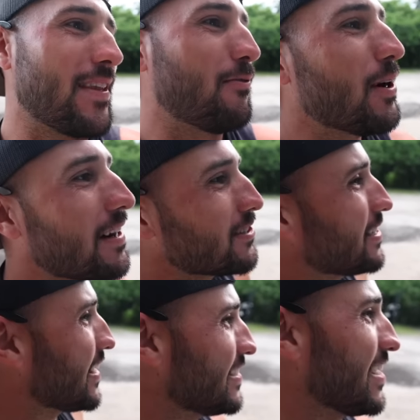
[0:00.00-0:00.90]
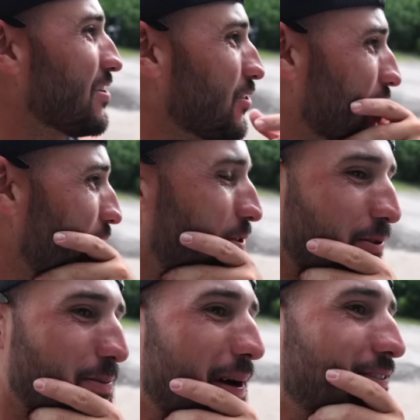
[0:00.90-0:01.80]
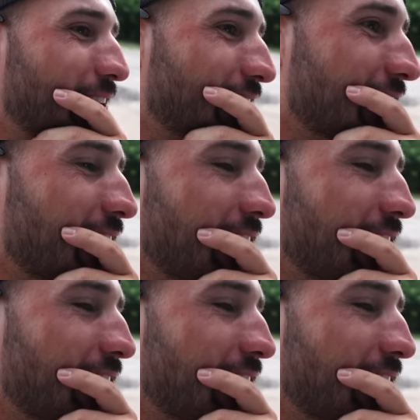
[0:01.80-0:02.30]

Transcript: What else did I say earlier? What were my favorites?